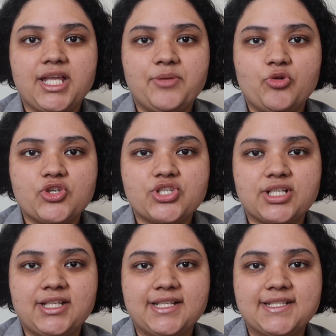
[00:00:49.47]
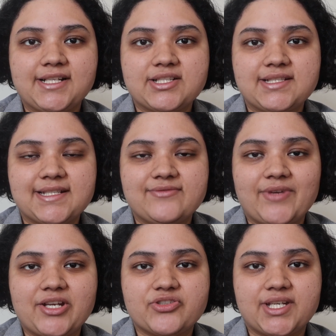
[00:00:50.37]
Emotional Intelligence
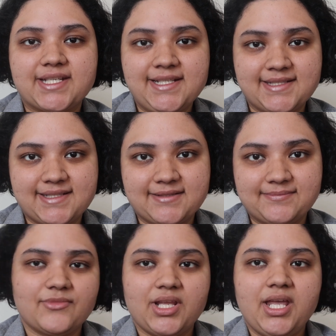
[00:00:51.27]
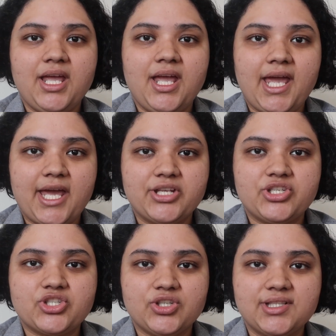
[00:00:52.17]
Inventory Test, and
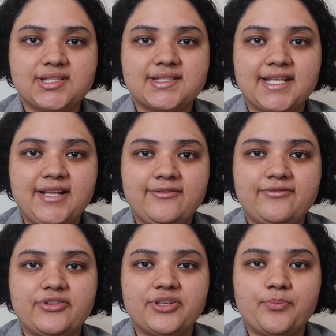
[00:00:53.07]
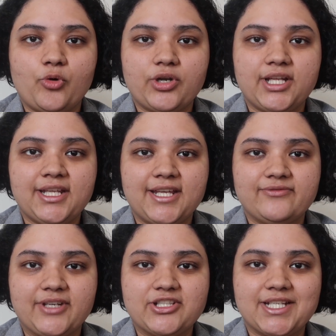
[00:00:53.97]
Schutz's Self-Reporting
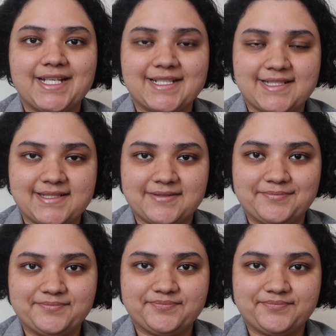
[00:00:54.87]
Inventory Test.